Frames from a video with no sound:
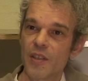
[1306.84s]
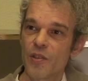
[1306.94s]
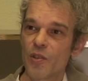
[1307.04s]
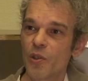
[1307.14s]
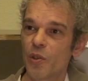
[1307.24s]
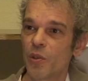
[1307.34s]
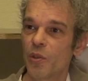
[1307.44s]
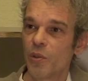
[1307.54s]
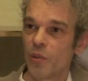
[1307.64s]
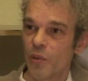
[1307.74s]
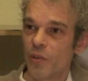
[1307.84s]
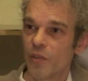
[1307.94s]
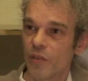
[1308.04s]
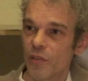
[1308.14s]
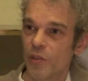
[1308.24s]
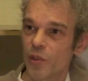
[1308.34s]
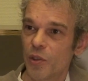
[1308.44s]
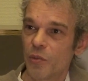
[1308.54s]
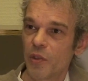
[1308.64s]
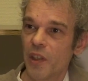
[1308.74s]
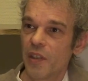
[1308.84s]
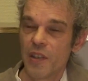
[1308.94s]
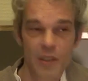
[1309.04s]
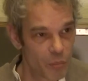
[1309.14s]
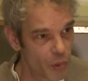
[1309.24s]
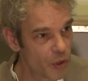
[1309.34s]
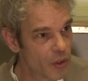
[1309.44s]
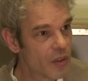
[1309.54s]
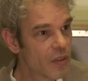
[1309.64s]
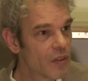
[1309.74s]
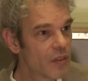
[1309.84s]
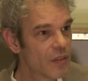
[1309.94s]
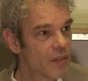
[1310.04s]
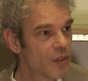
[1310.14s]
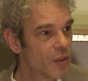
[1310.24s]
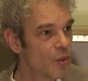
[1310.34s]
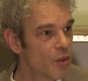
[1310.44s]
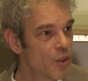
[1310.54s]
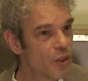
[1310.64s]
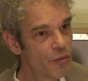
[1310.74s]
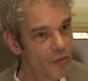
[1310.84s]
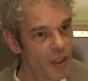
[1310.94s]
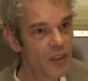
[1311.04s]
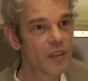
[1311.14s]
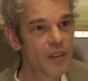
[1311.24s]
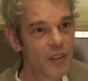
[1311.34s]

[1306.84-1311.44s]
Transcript: So don't get disappointed, don't lose your faith,